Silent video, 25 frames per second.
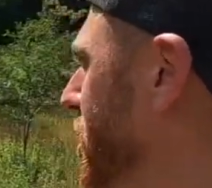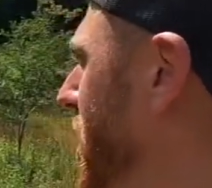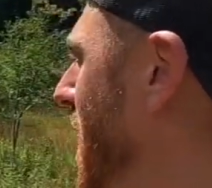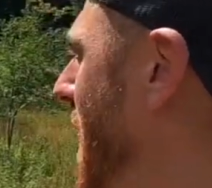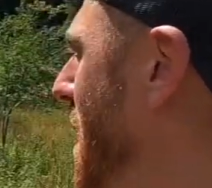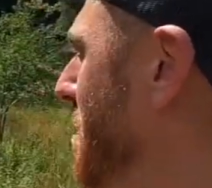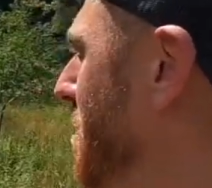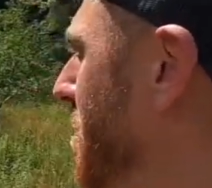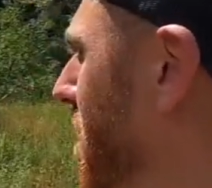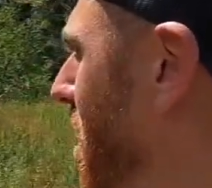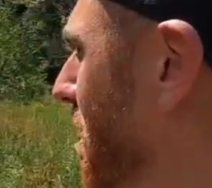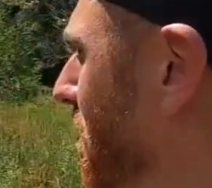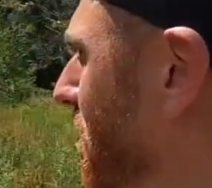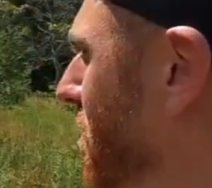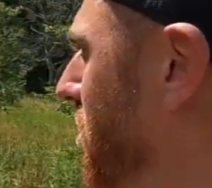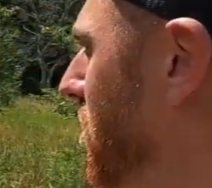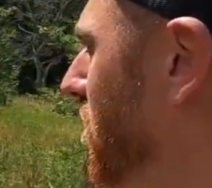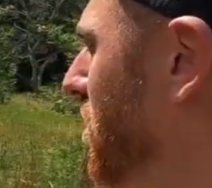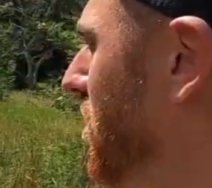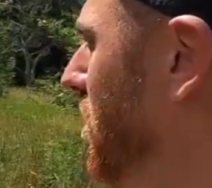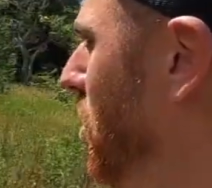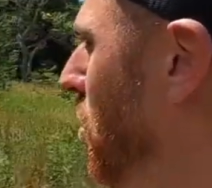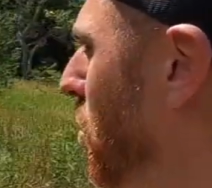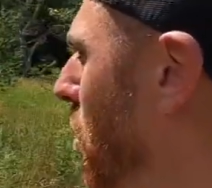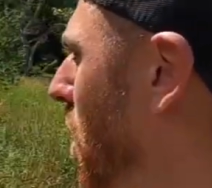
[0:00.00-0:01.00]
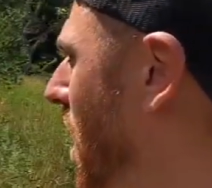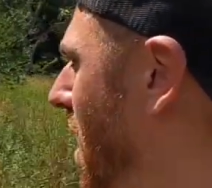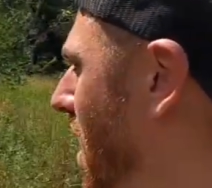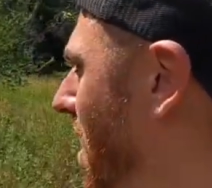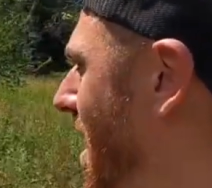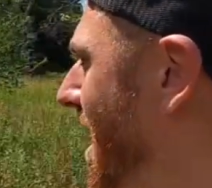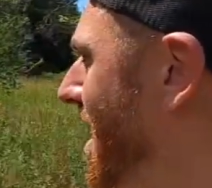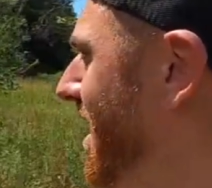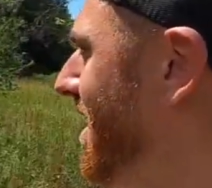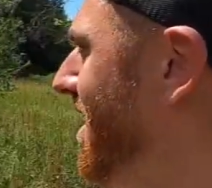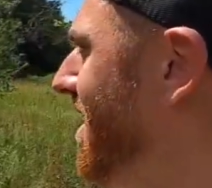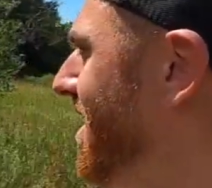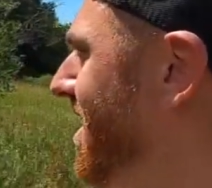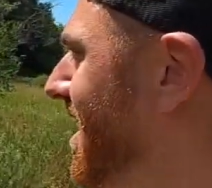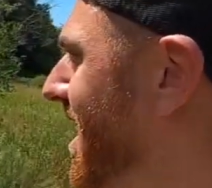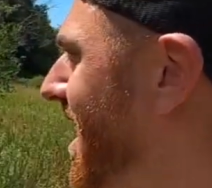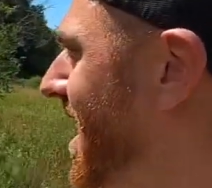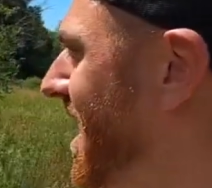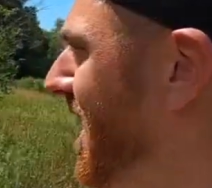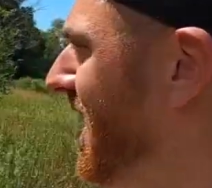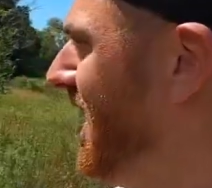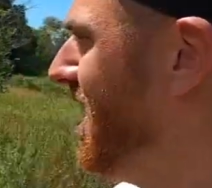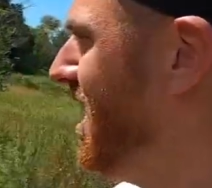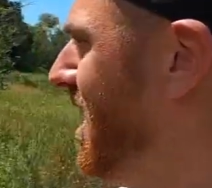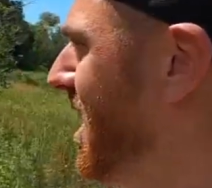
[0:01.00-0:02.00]
chop it up for a little while. I
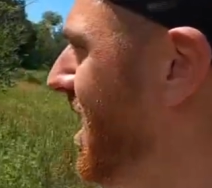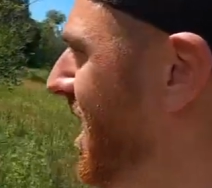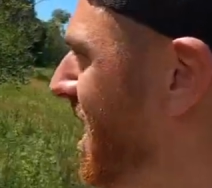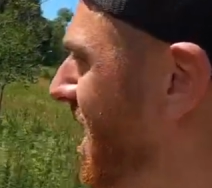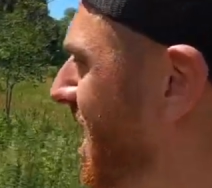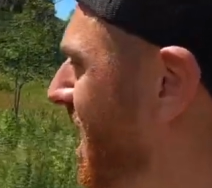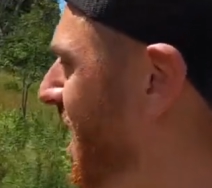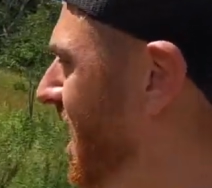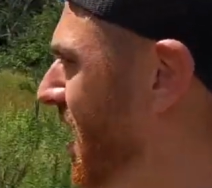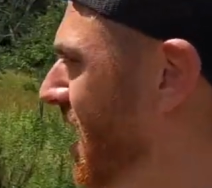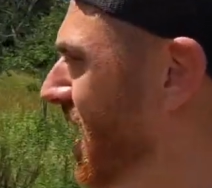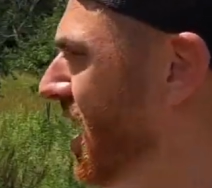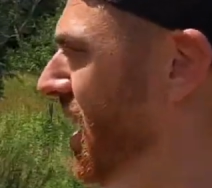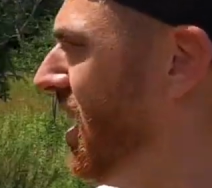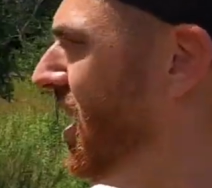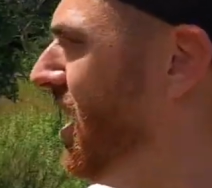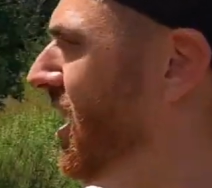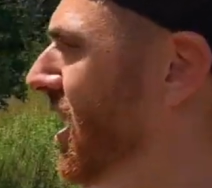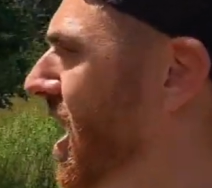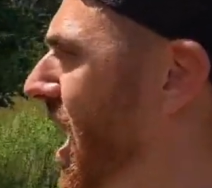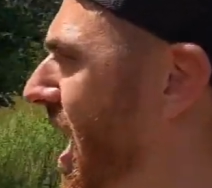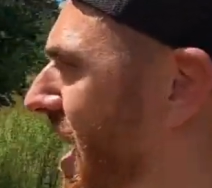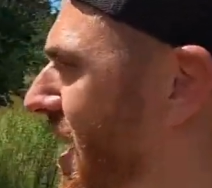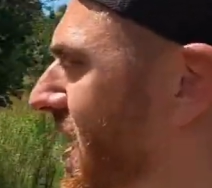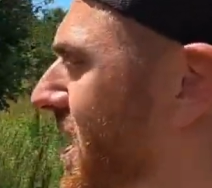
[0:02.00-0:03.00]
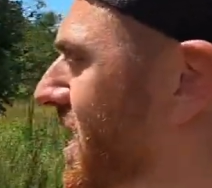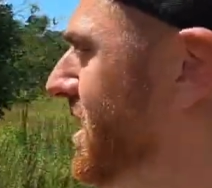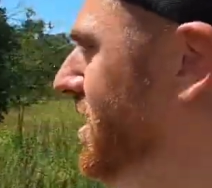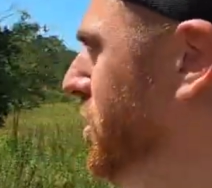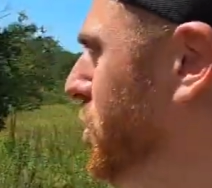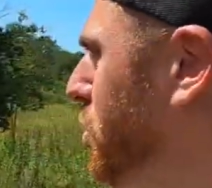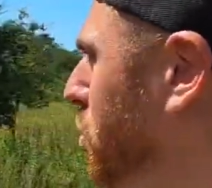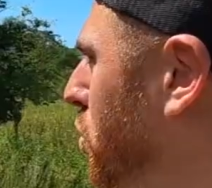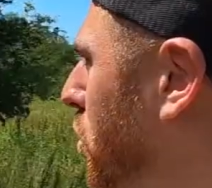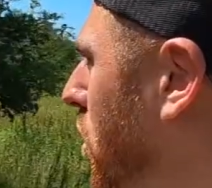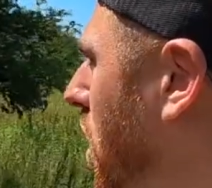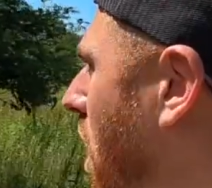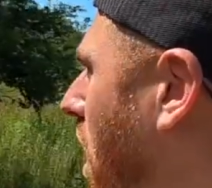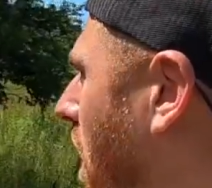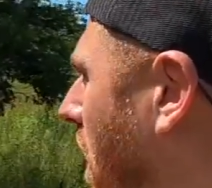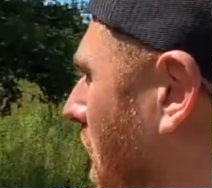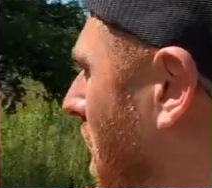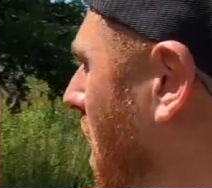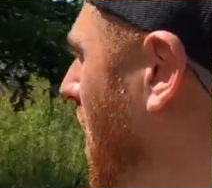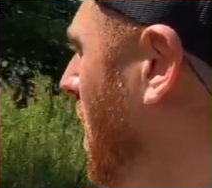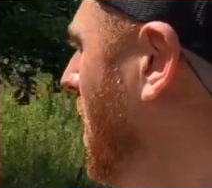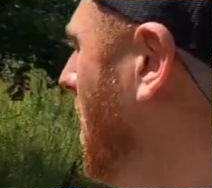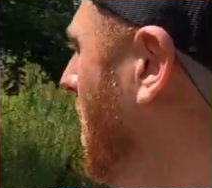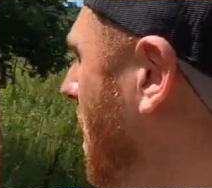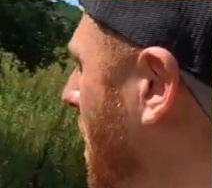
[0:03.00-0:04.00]
think I need to
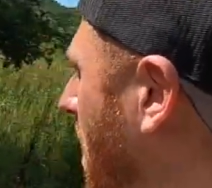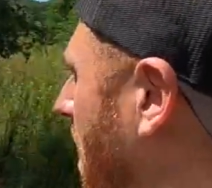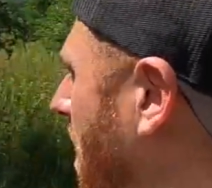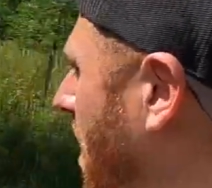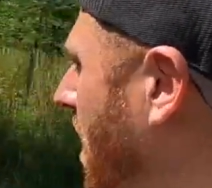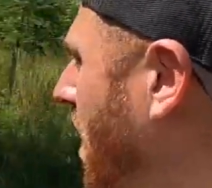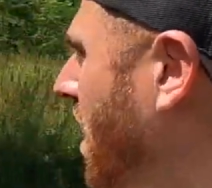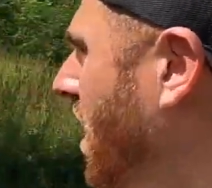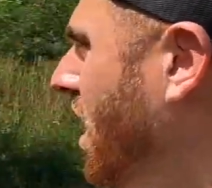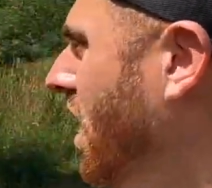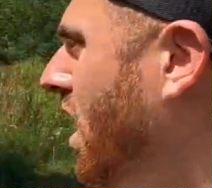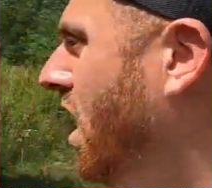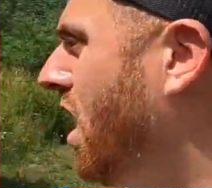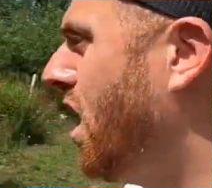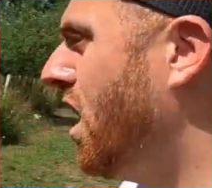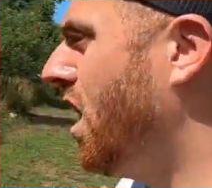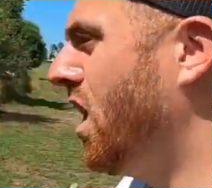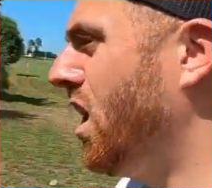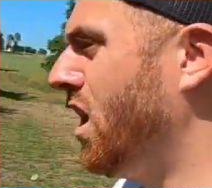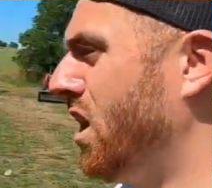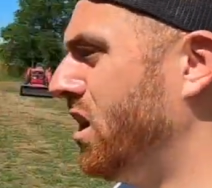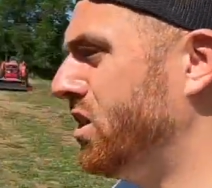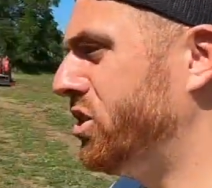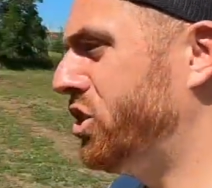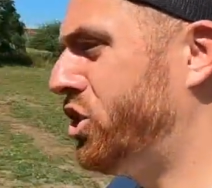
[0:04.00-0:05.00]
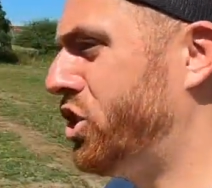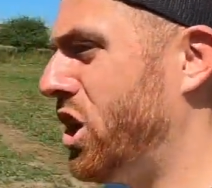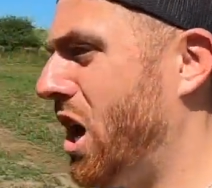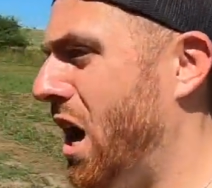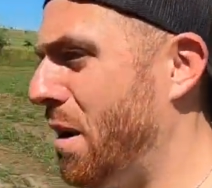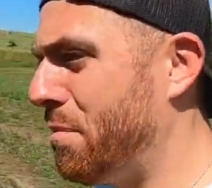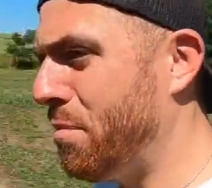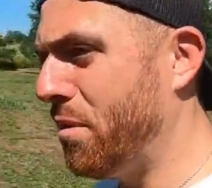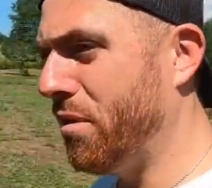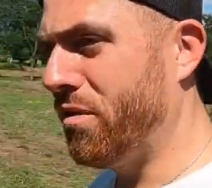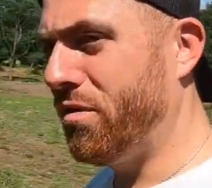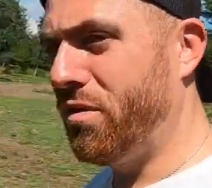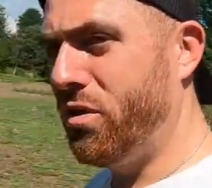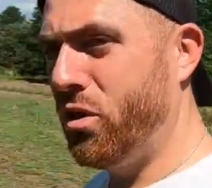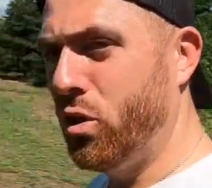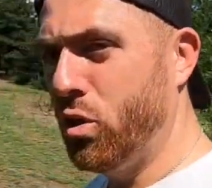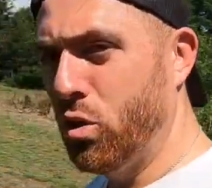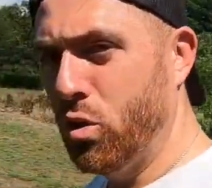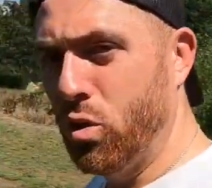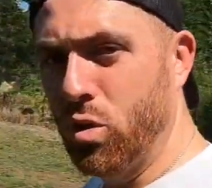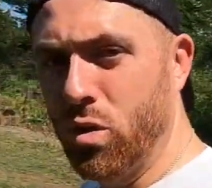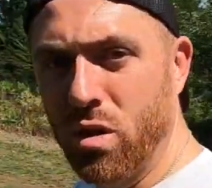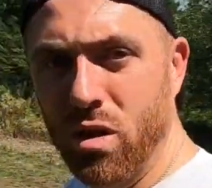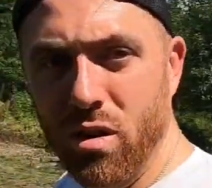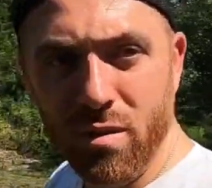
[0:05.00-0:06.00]
chop a
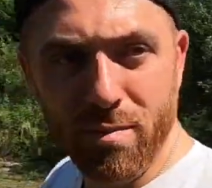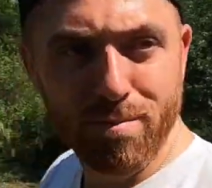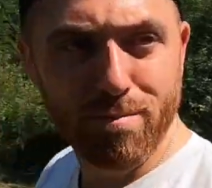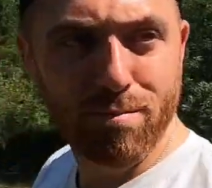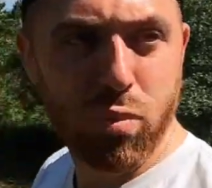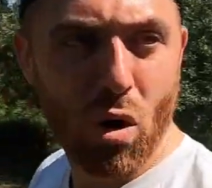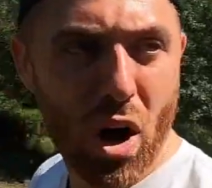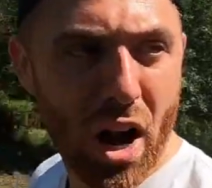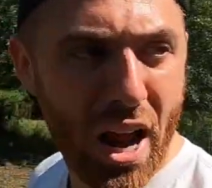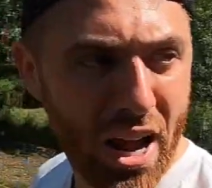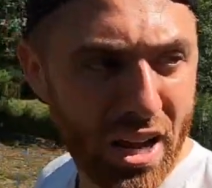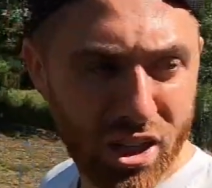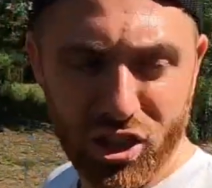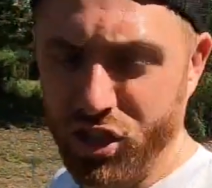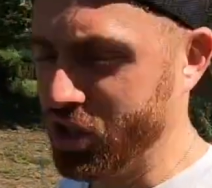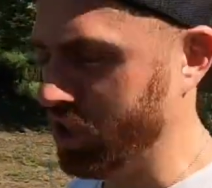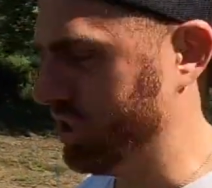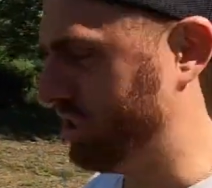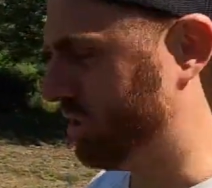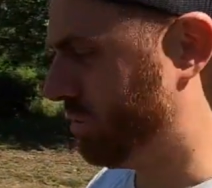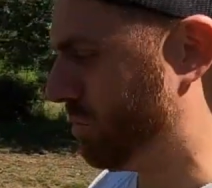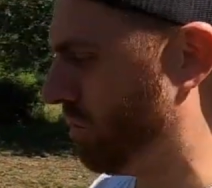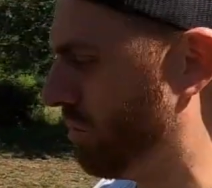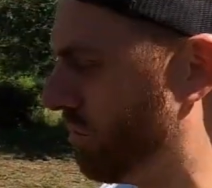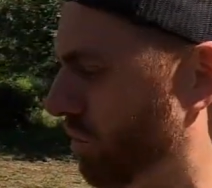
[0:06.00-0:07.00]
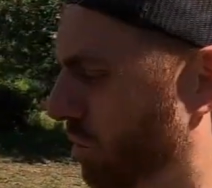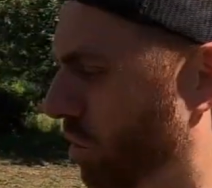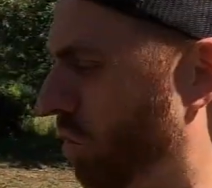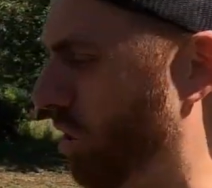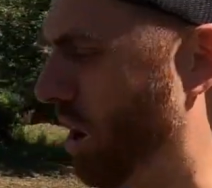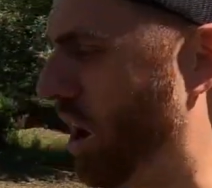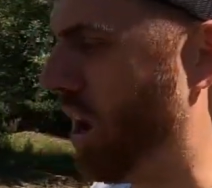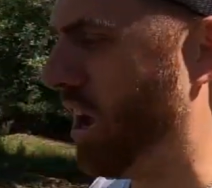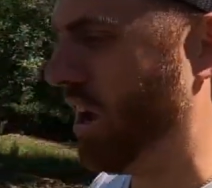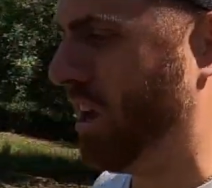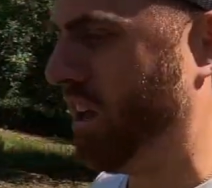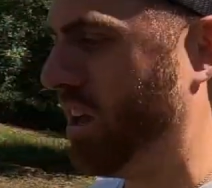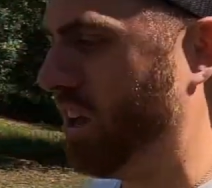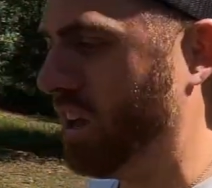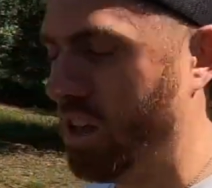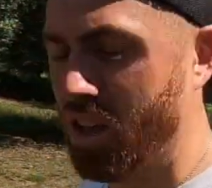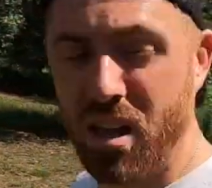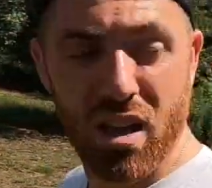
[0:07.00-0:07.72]
few branches before I